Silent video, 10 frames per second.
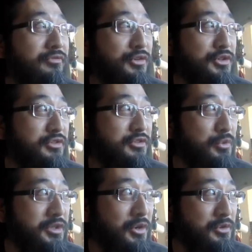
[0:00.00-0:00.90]
First of
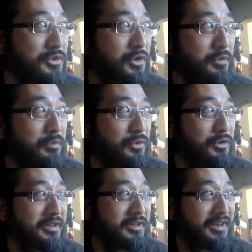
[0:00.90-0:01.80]
all, we don't know
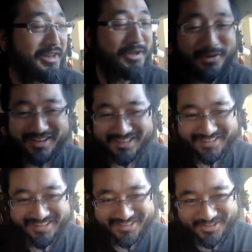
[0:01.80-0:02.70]
more than anyone
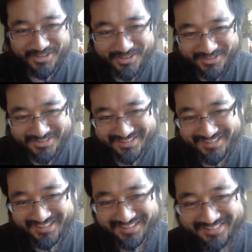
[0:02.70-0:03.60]
on this call, so
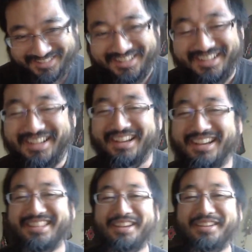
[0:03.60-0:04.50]

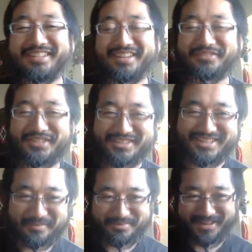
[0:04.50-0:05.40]
that feels
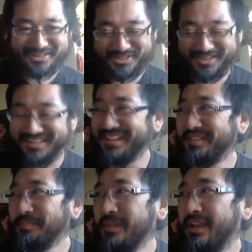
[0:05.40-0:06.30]
like pressure.
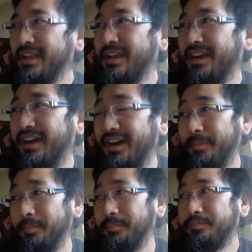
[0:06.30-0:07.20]

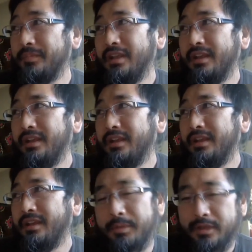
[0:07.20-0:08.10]
Yeah,
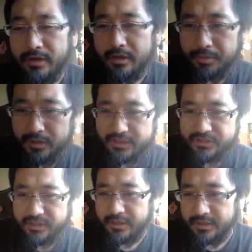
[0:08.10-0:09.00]
I mean, around
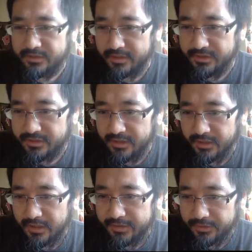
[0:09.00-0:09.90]
policing, because there's
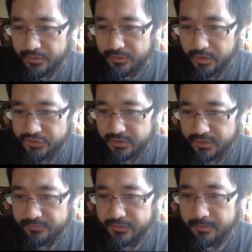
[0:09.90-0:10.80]
another question
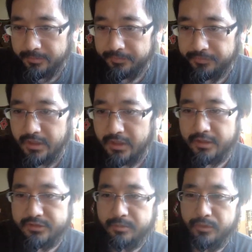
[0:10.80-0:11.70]
from
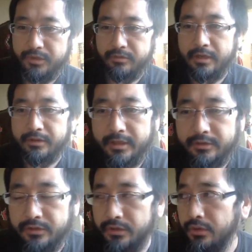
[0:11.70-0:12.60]
someone around
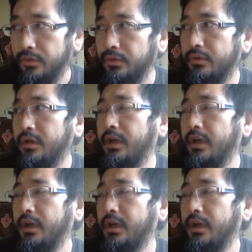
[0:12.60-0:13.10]
that too.